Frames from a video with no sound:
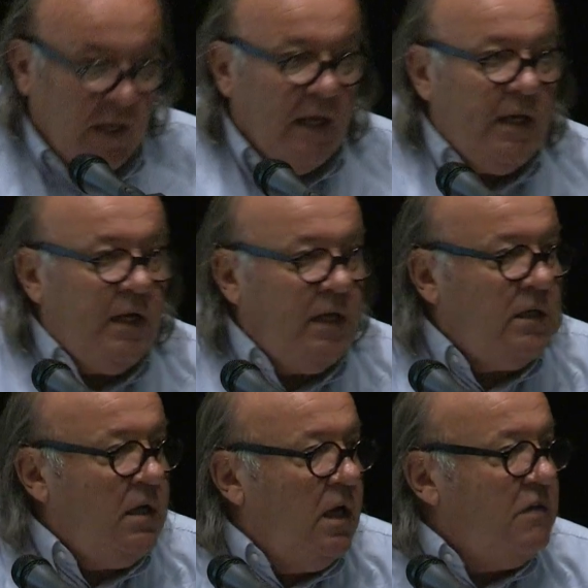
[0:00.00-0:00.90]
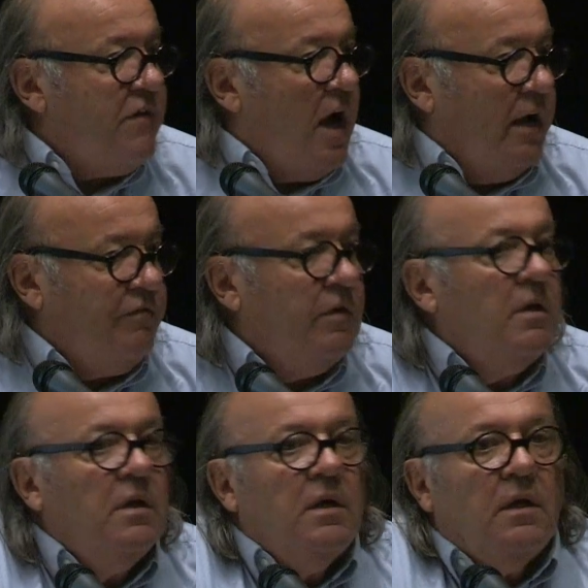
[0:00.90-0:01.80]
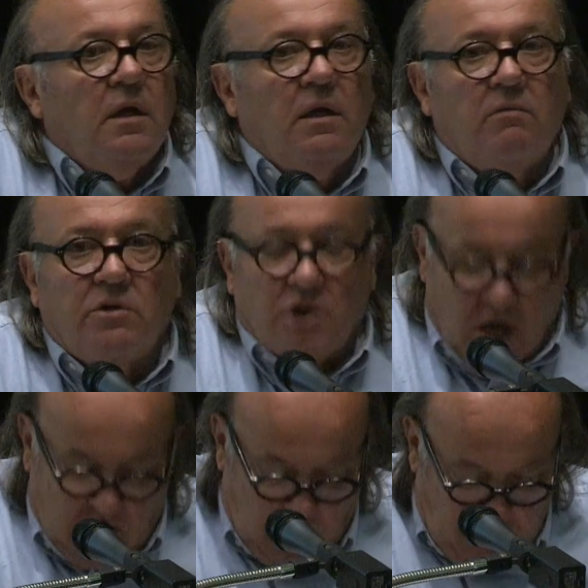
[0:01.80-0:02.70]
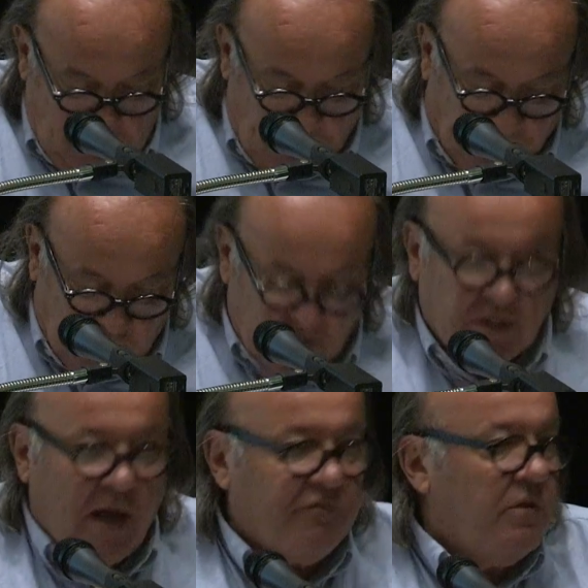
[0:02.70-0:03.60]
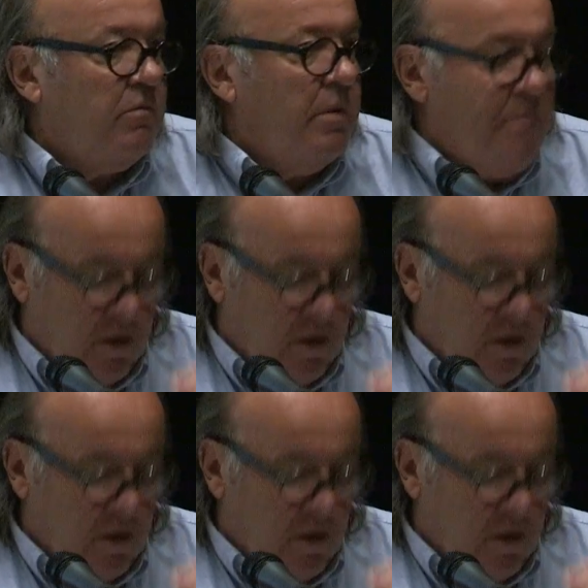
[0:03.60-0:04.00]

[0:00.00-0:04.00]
In 1885, in Regina, just after the Rebe